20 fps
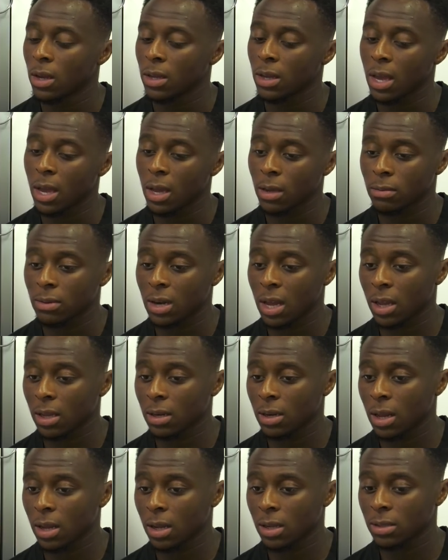Yeah,
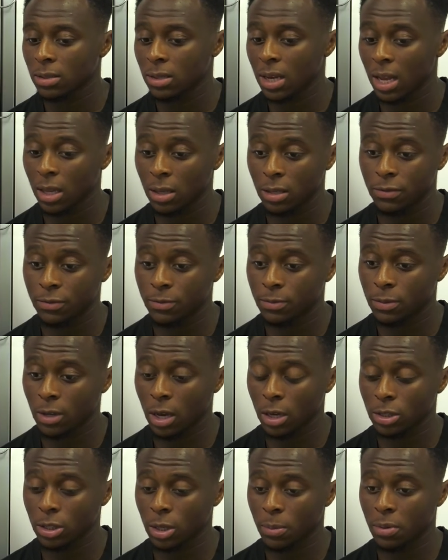like you've
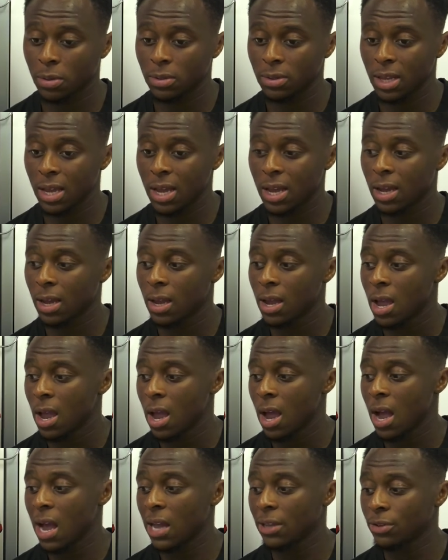touched up on there,
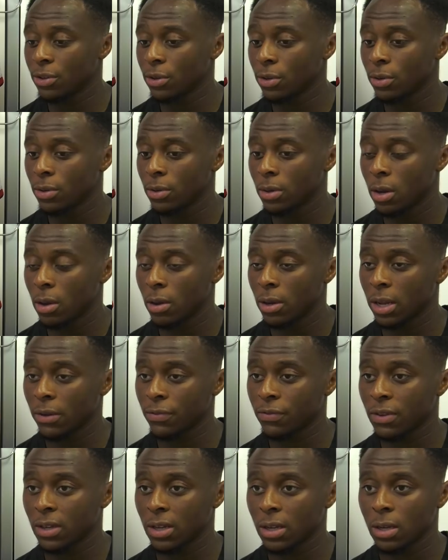I do, you know, and I
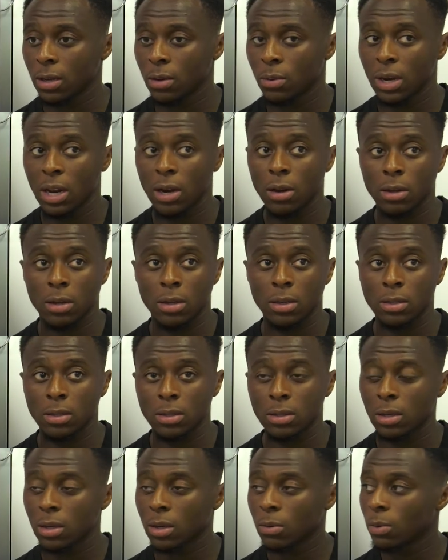think when I
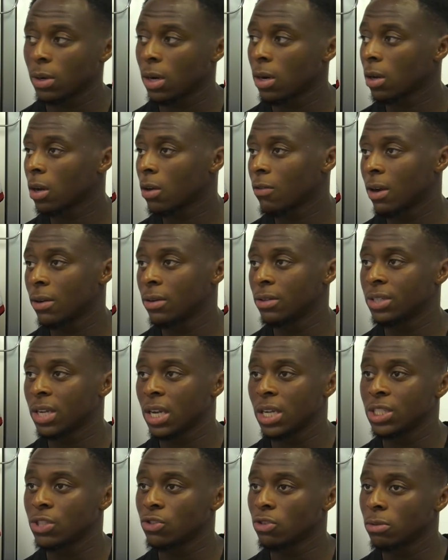look around the
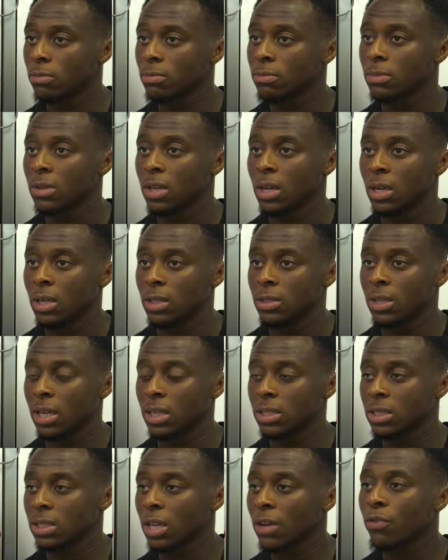change room,
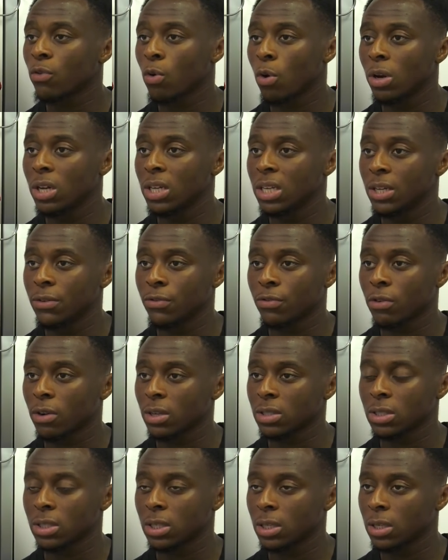there's enough quality for
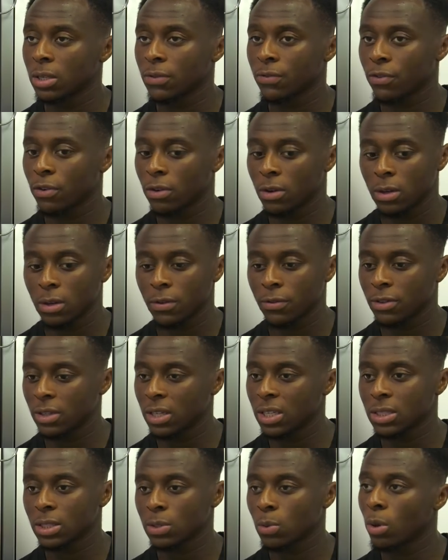us for
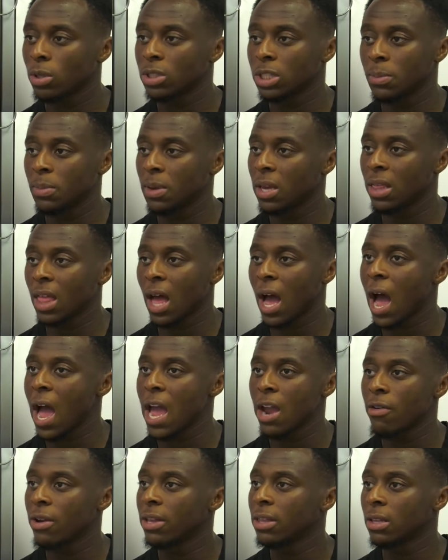this squad to be at the
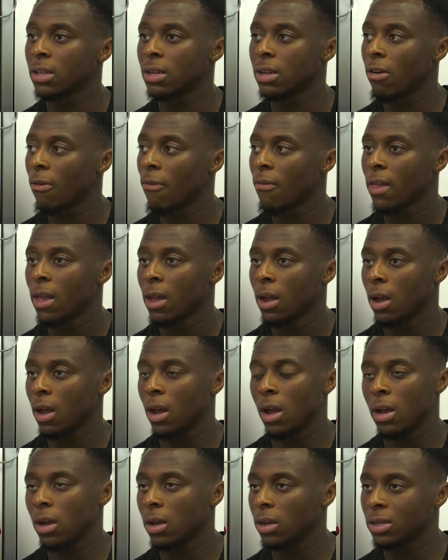higher end
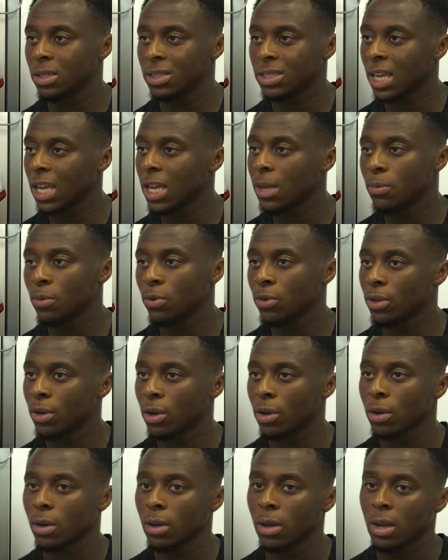of the table, you
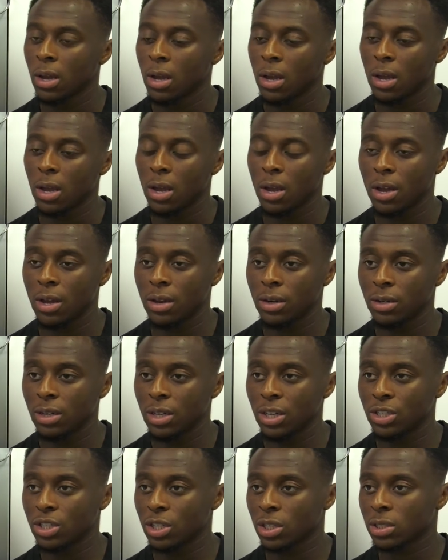know, and
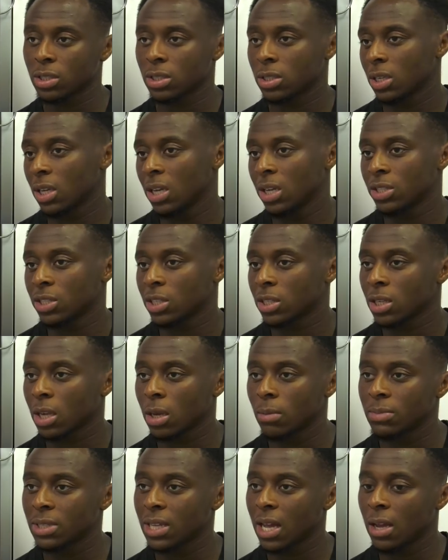it just
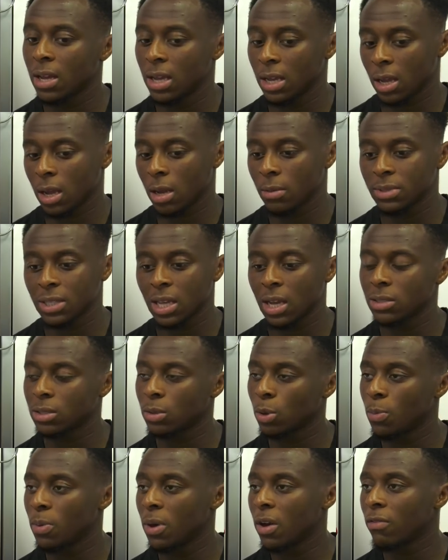comes down
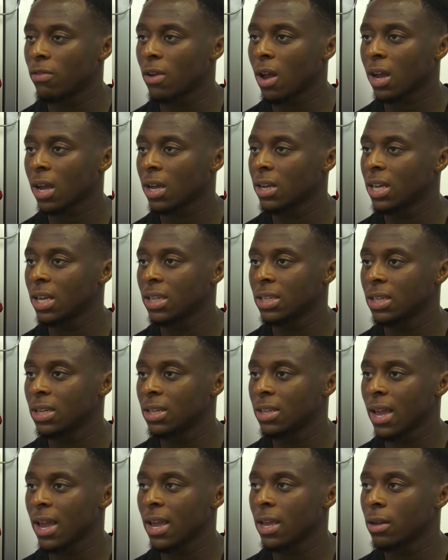to a bit of luck at the end of
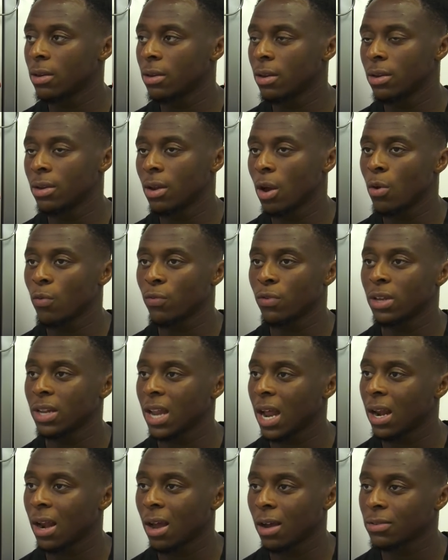the day, and hopefully
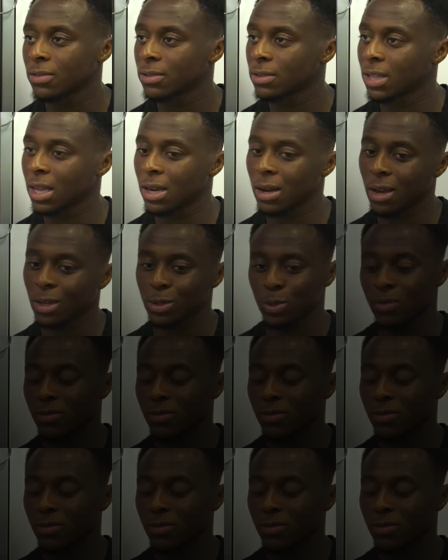that luck's